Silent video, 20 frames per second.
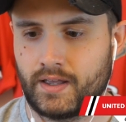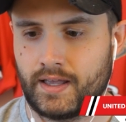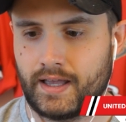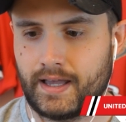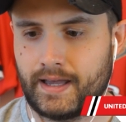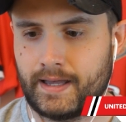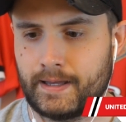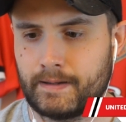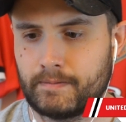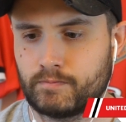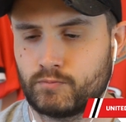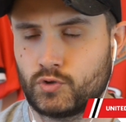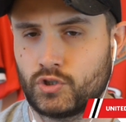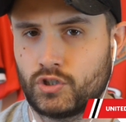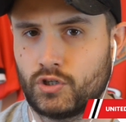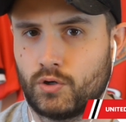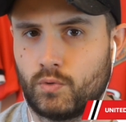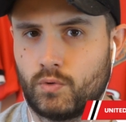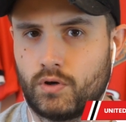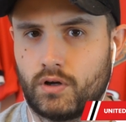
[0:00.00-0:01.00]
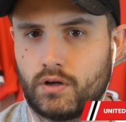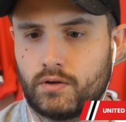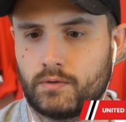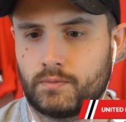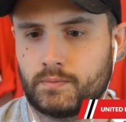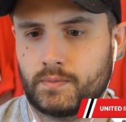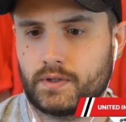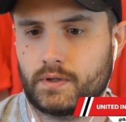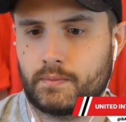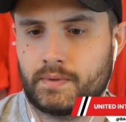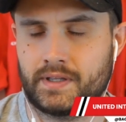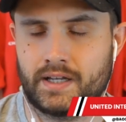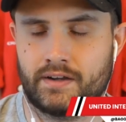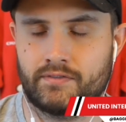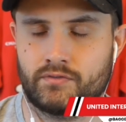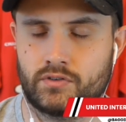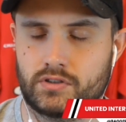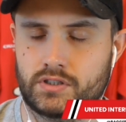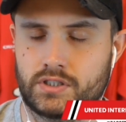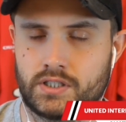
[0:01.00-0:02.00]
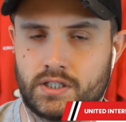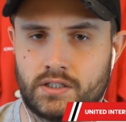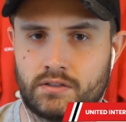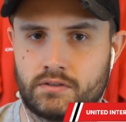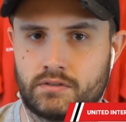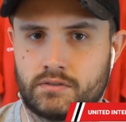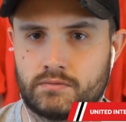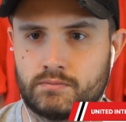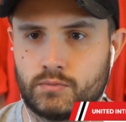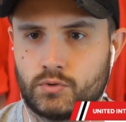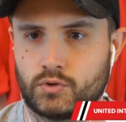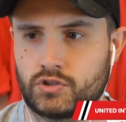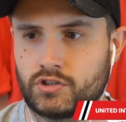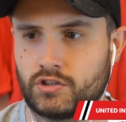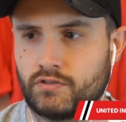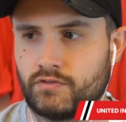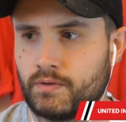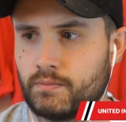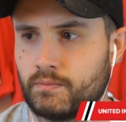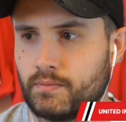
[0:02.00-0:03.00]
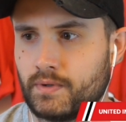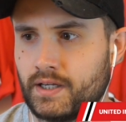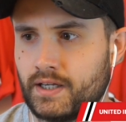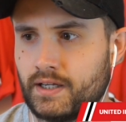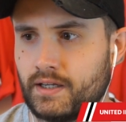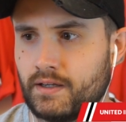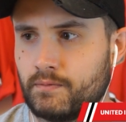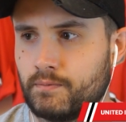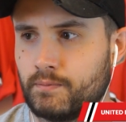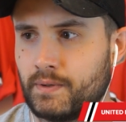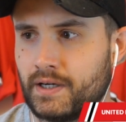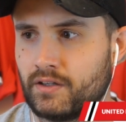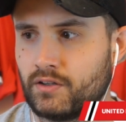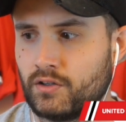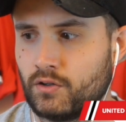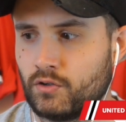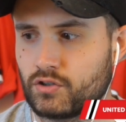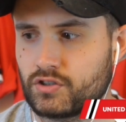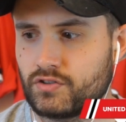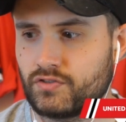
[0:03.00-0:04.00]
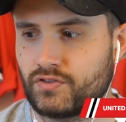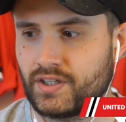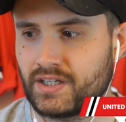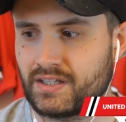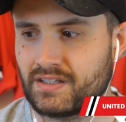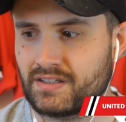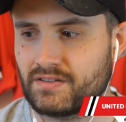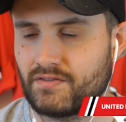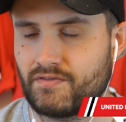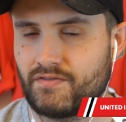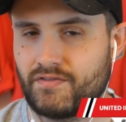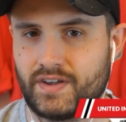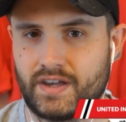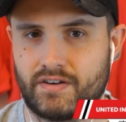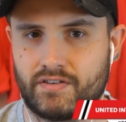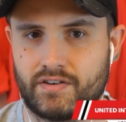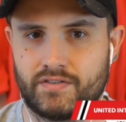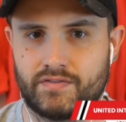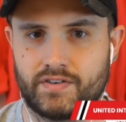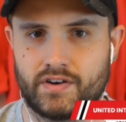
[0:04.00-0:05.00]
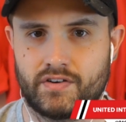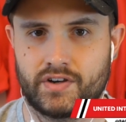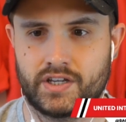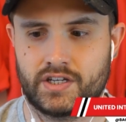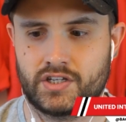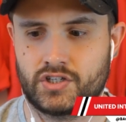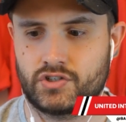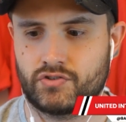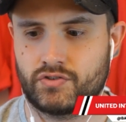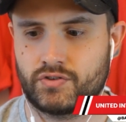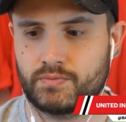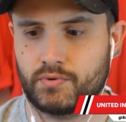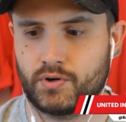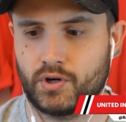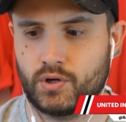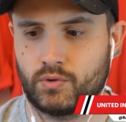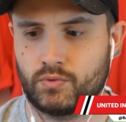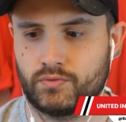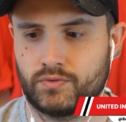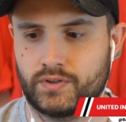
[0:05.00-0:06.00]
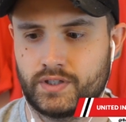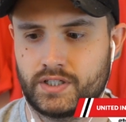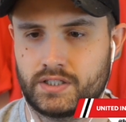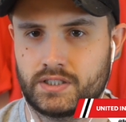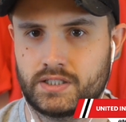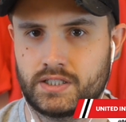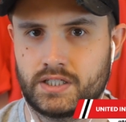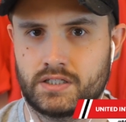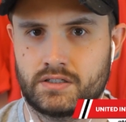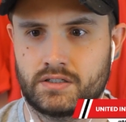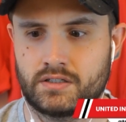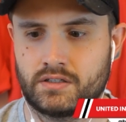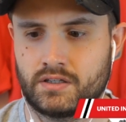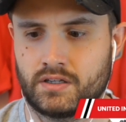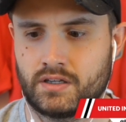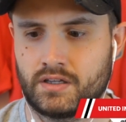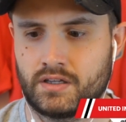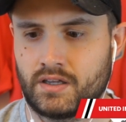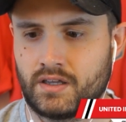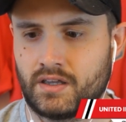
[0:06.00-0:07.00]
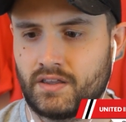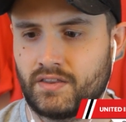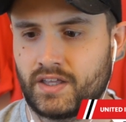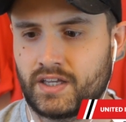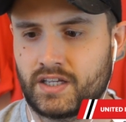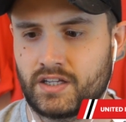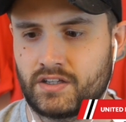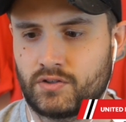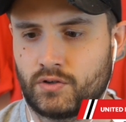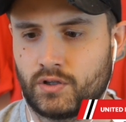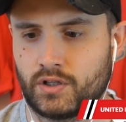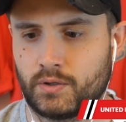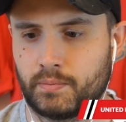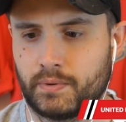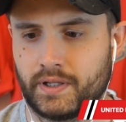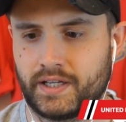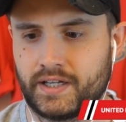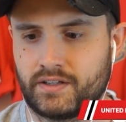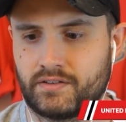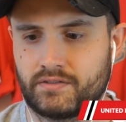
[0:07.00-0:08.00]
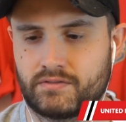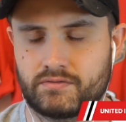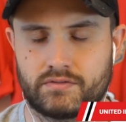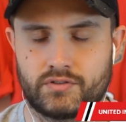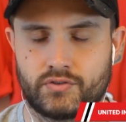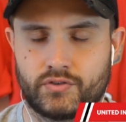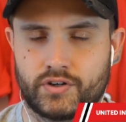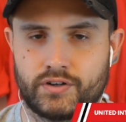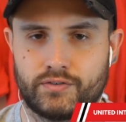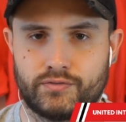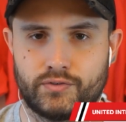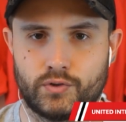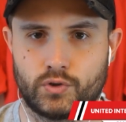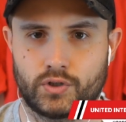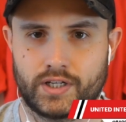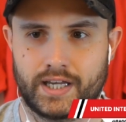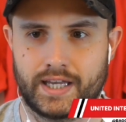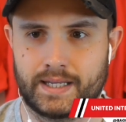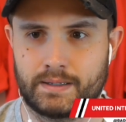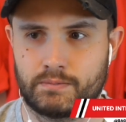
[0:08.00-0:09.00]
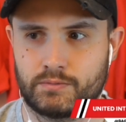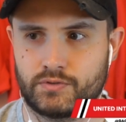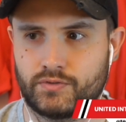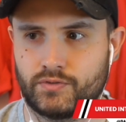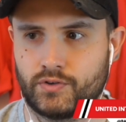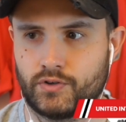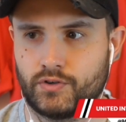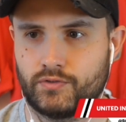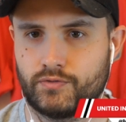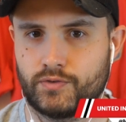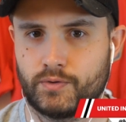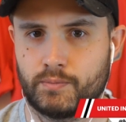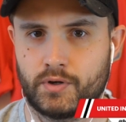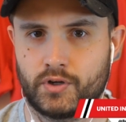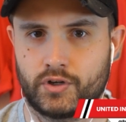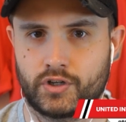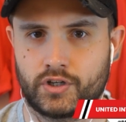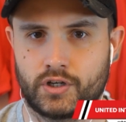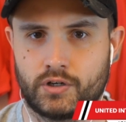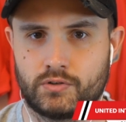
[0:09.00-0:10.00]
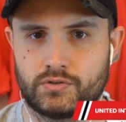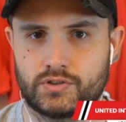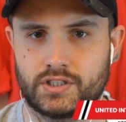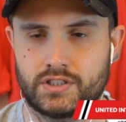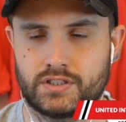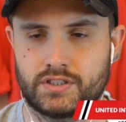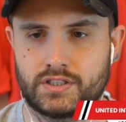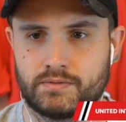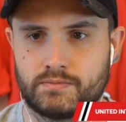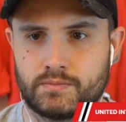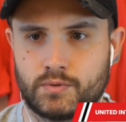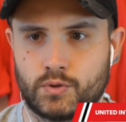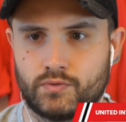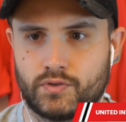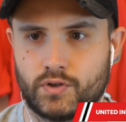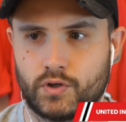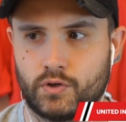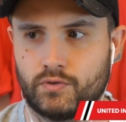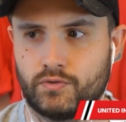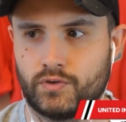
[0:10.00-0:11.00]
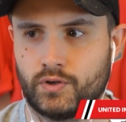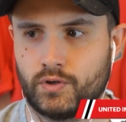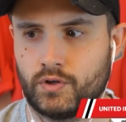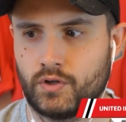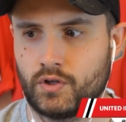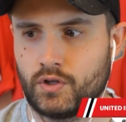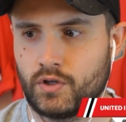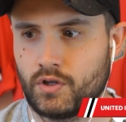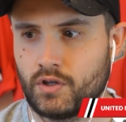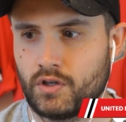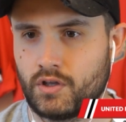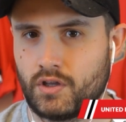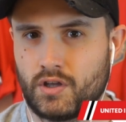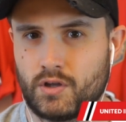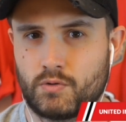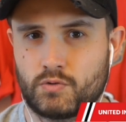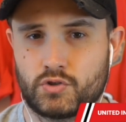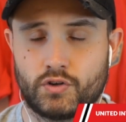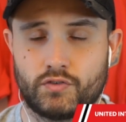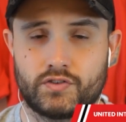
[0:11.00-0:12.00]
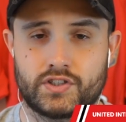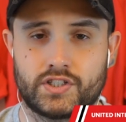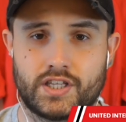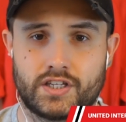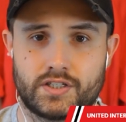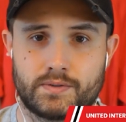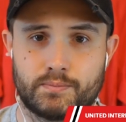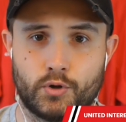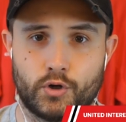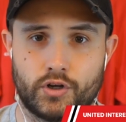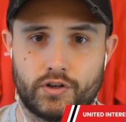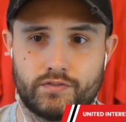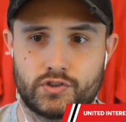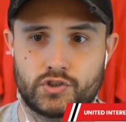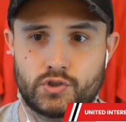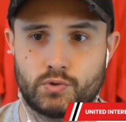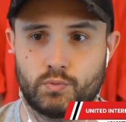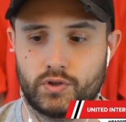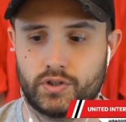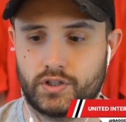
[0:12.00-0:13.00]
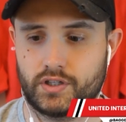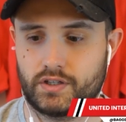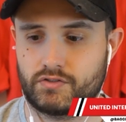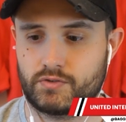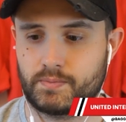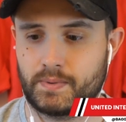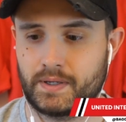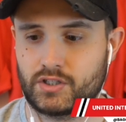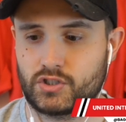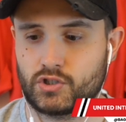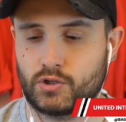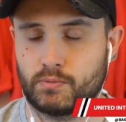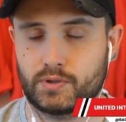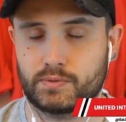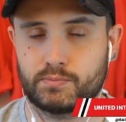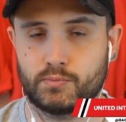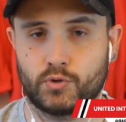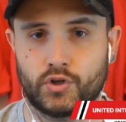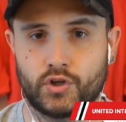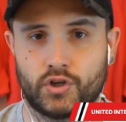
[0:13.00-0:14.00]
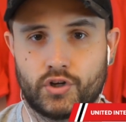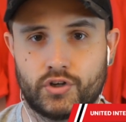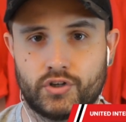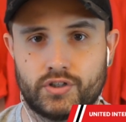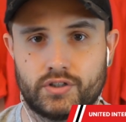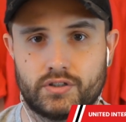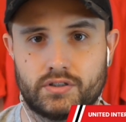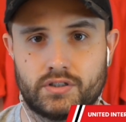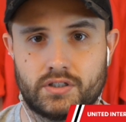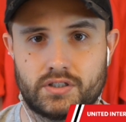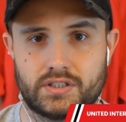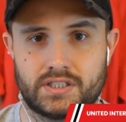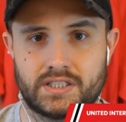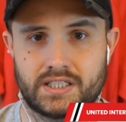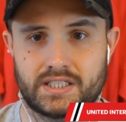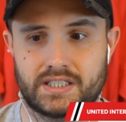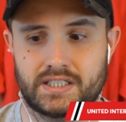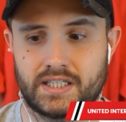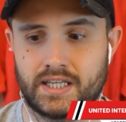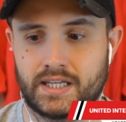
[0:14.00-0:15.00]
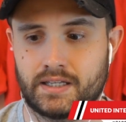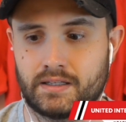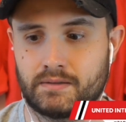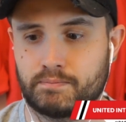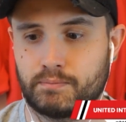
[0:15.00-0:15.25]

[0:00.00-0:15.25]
Um, do you know what? I mean, I've not seen much of him. Uh, by the looks of things, very, very injury prone this season. I think he's only played three or four games for, for Monaco since he's moved over, which is obviously disappointing for someone that you've spent so much money on at, at 16.